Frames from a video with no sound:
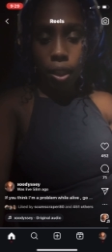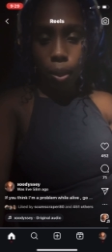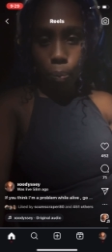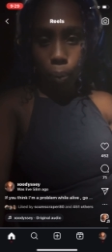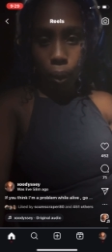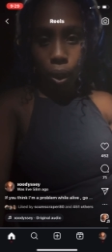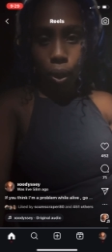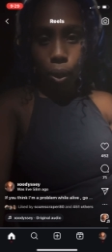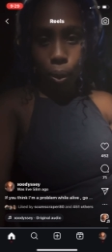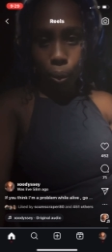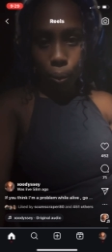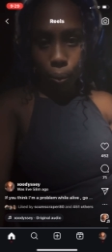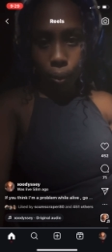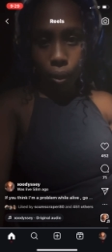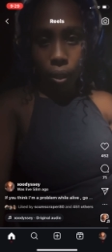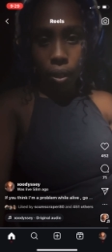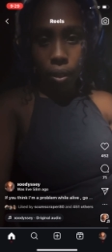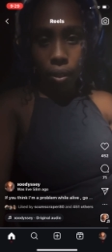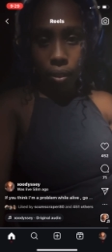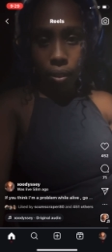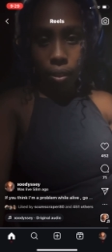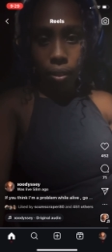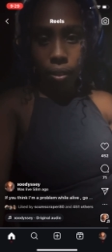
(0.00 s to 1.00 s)
It's been too
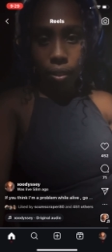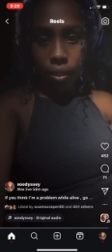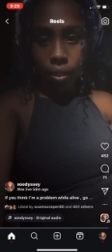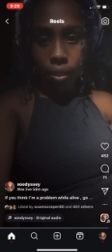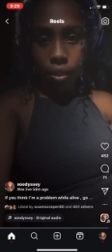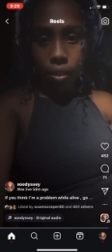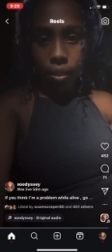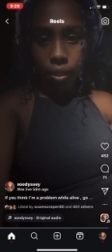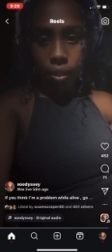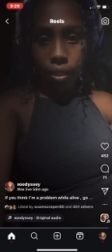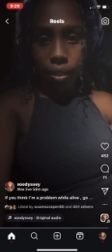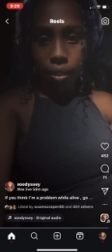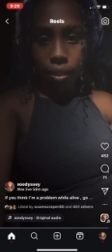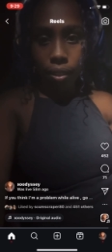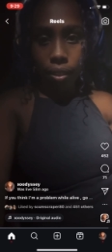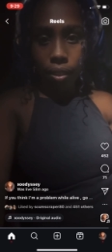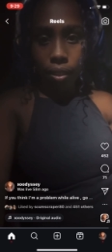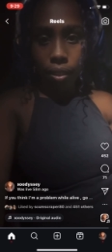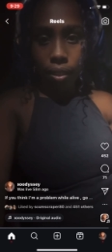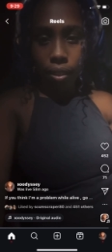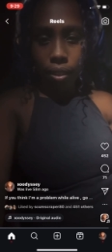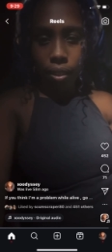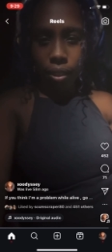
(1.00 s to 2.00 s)
long.
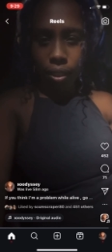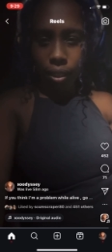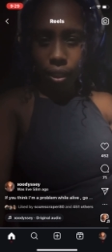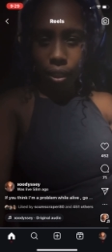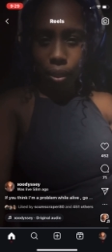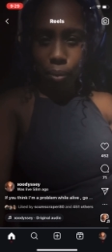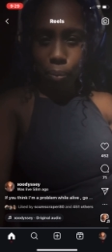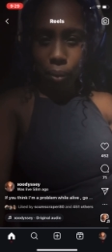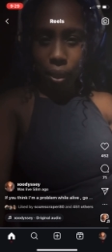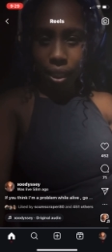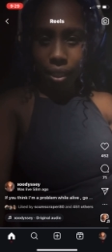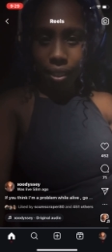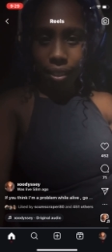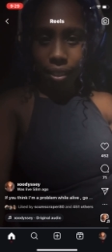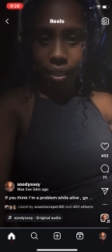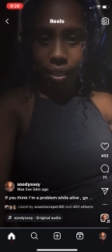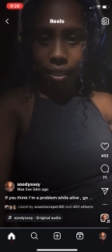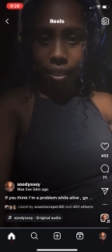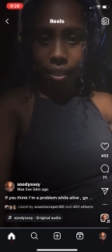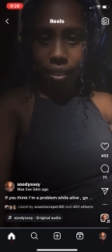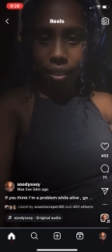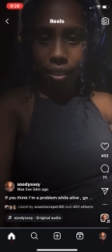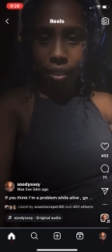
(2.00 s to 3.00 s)
You hear me?
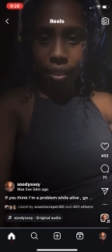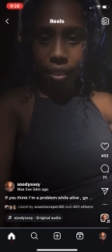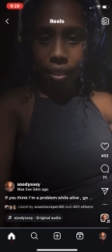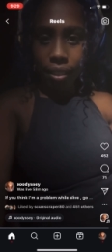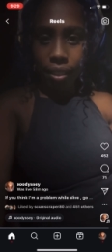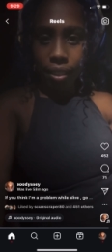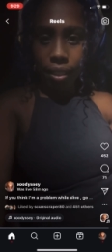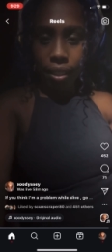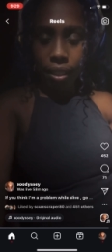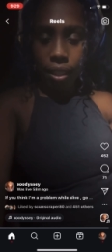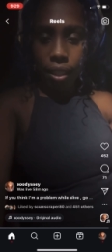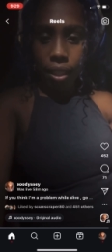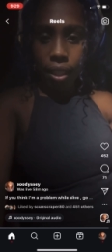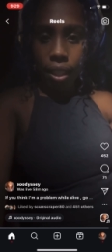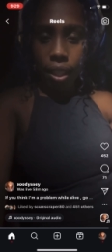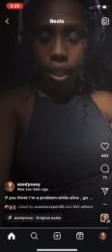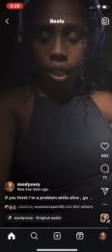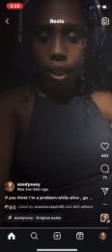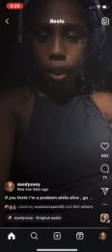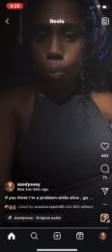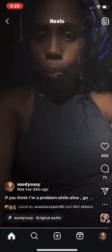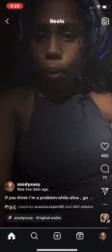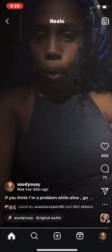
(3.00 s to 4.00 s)

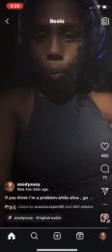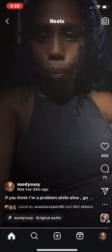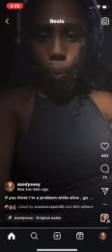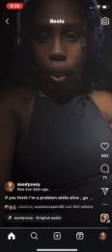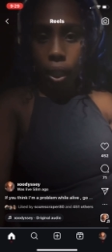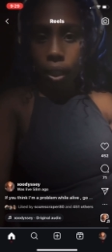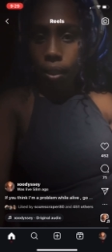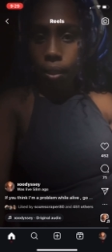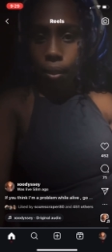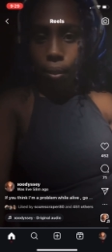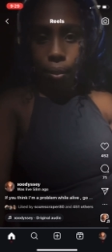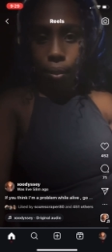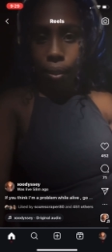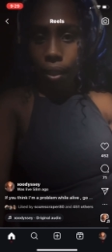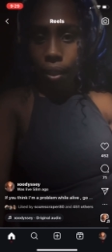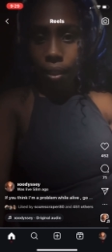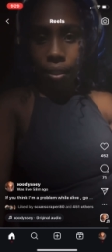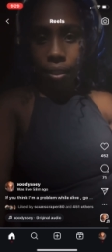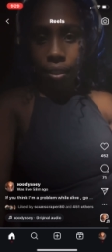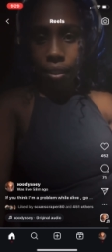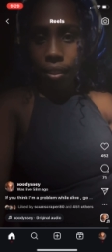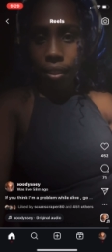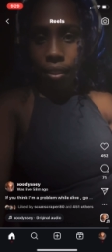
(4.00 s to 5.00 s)
It's been way too
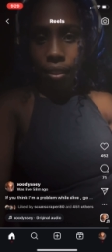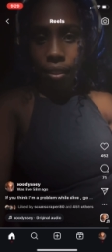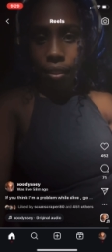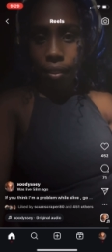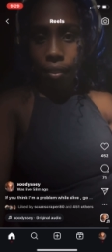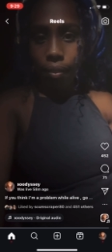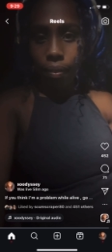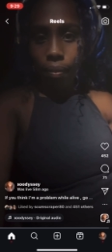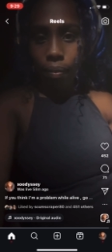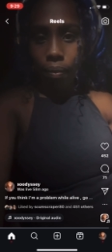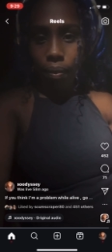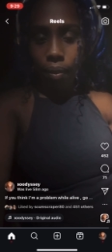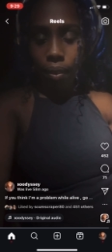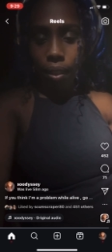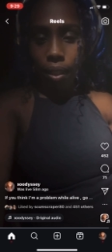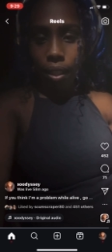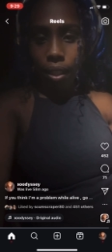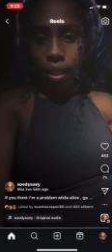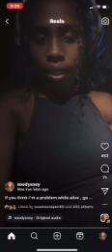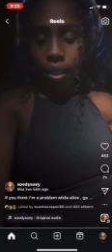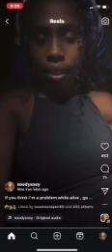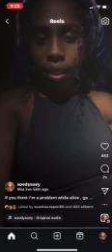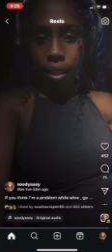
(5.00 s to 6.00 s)
long.
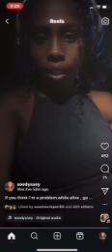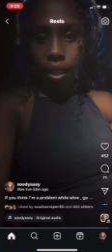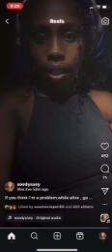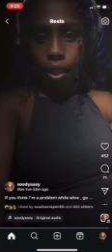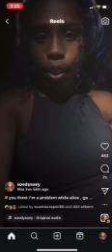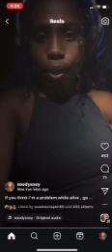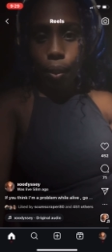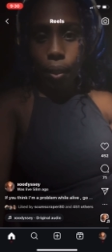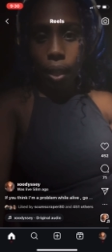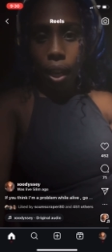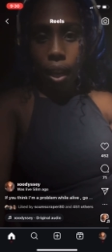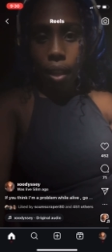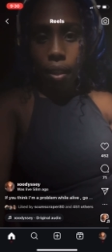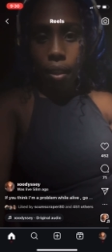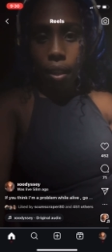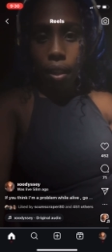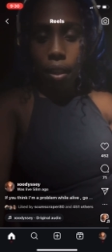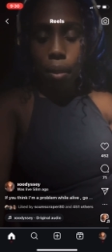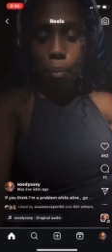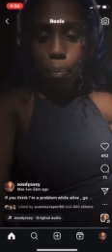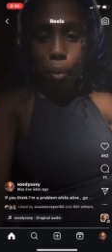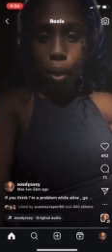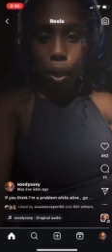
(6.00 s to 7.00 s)
So now
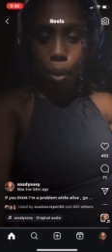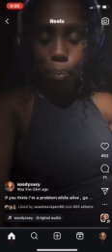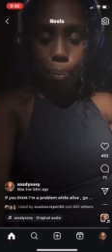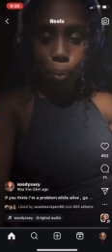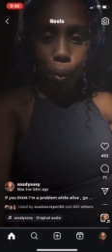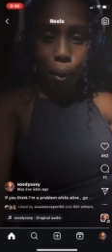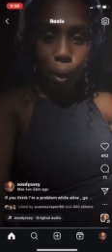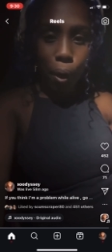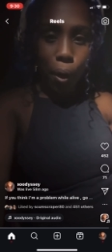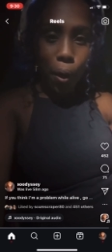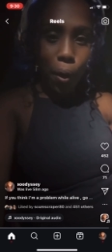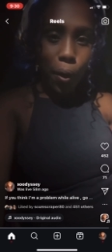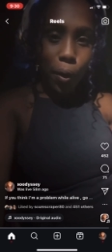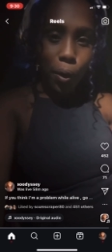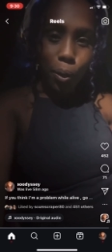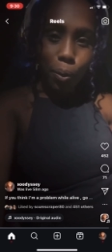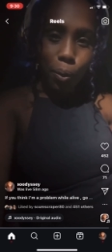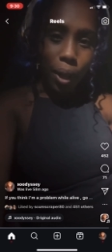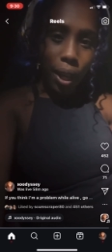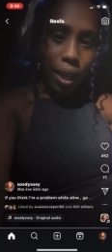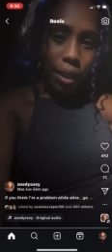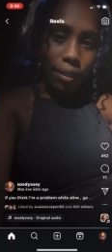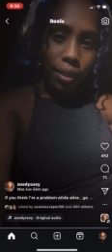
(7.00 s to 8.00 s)
there are people
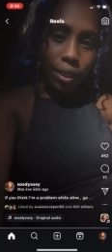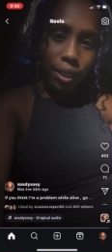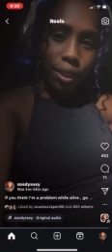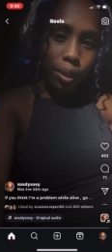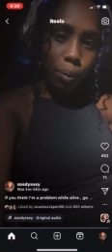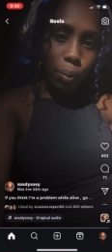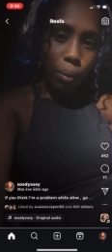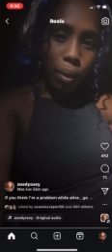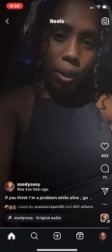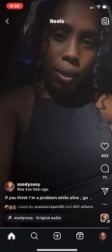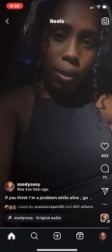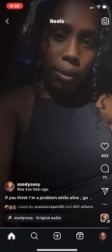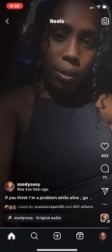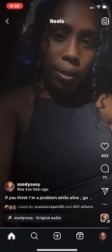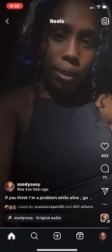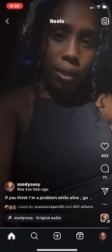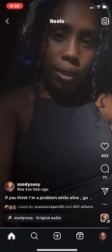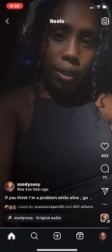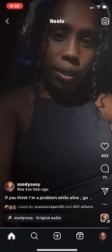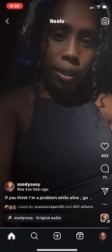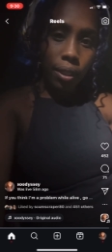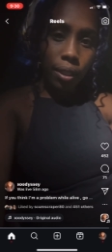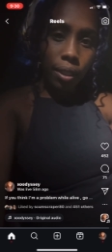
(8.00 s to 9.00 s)
all around this
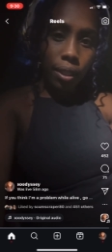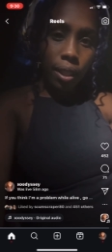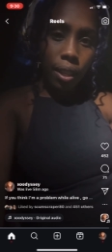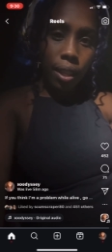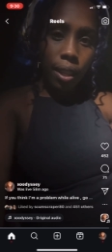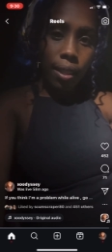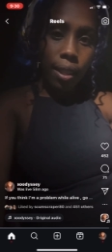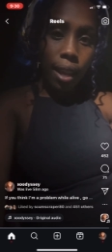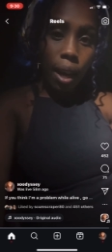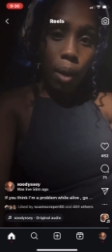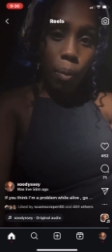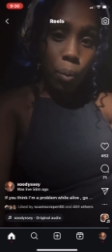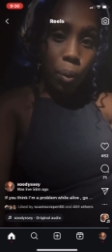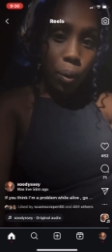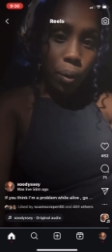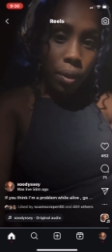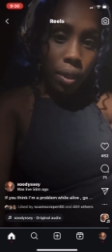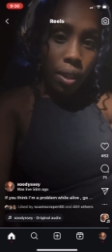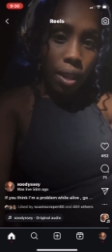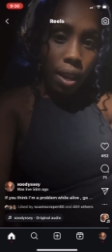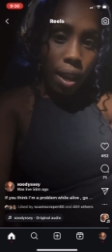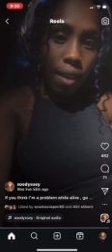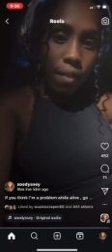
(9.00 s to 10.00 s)
world that
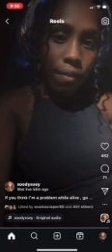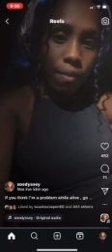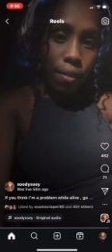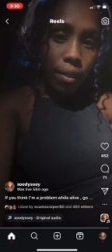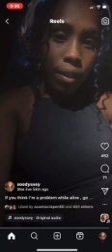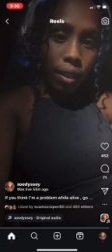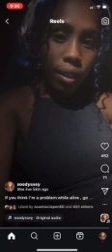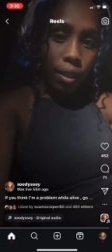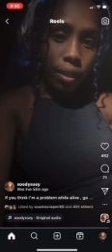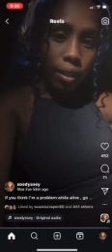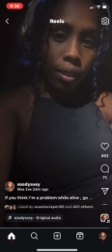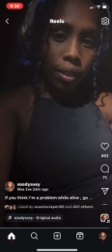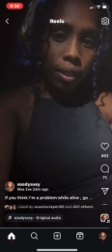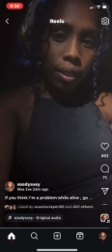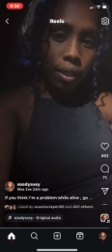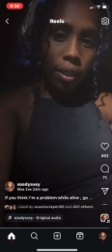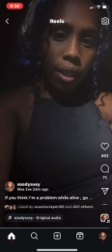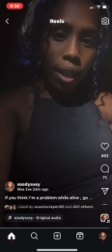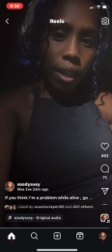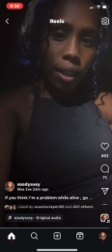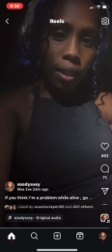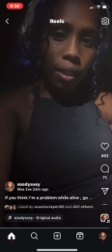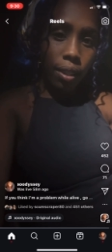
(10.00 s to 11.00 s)
will never
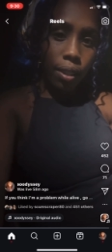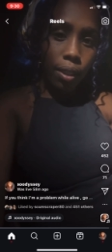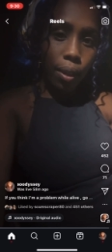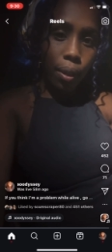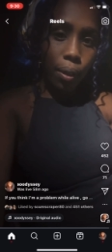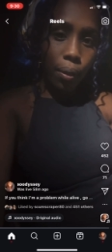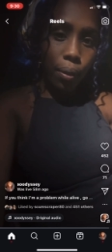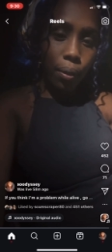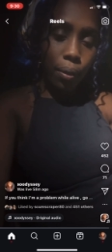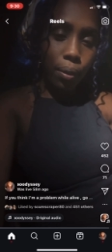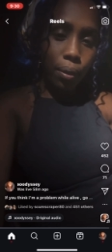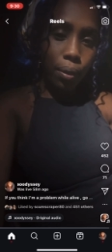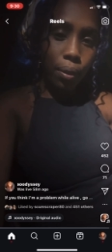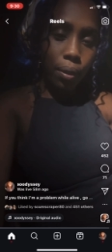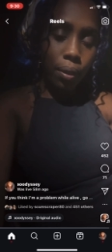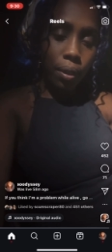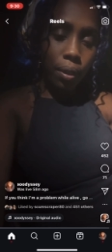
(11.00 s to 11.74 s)
let it go.